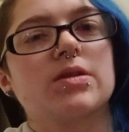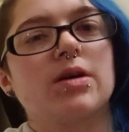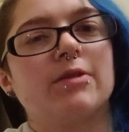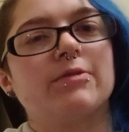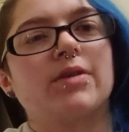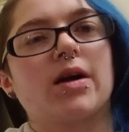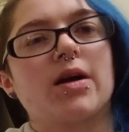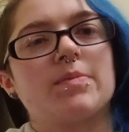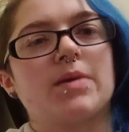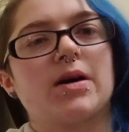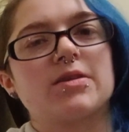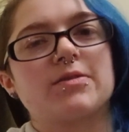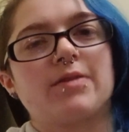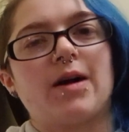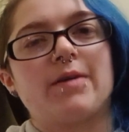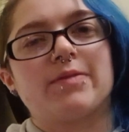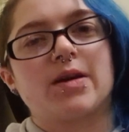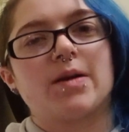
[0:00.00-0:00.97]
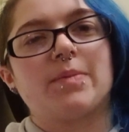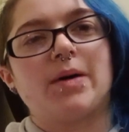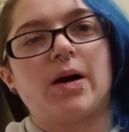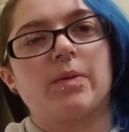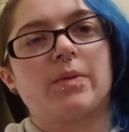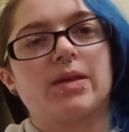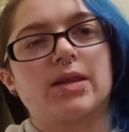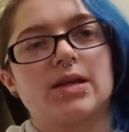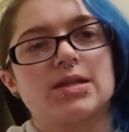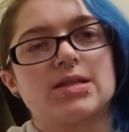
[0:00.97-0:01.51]
not very much faffing about
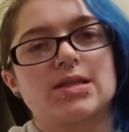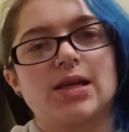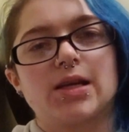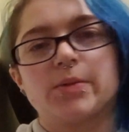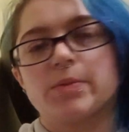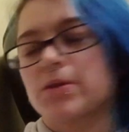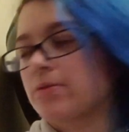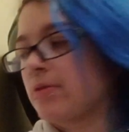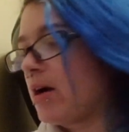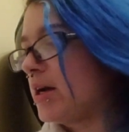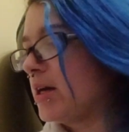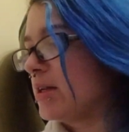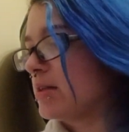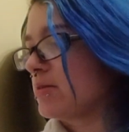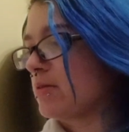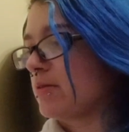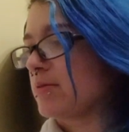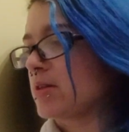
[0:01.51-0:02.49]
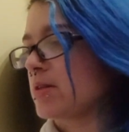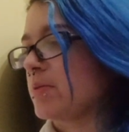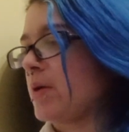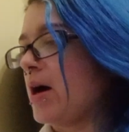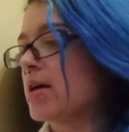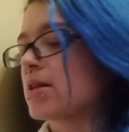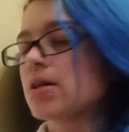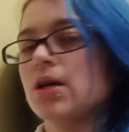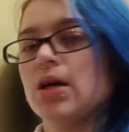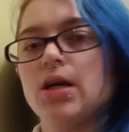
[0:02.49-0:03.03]
with it until it was right. It sort of just
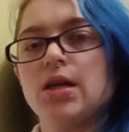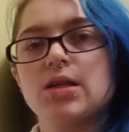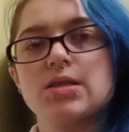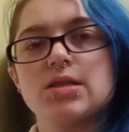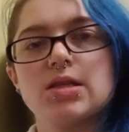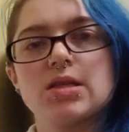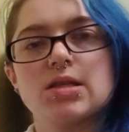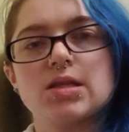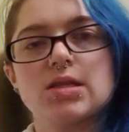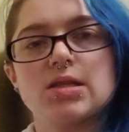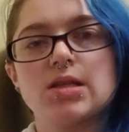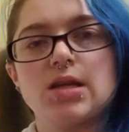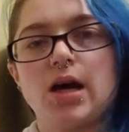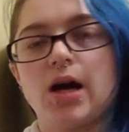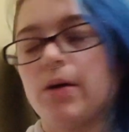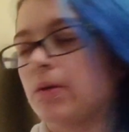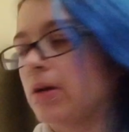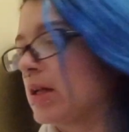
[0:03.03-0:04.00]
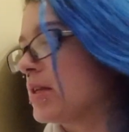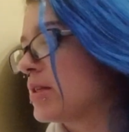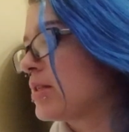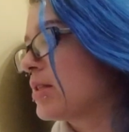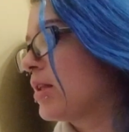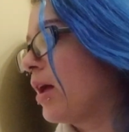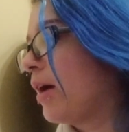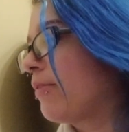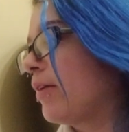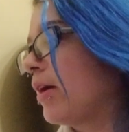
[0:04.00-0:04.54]
worked. So this is how it is.
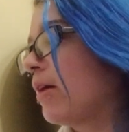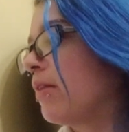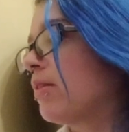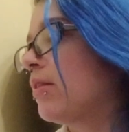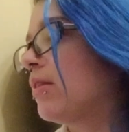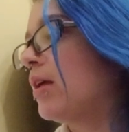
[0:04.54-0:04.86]
I found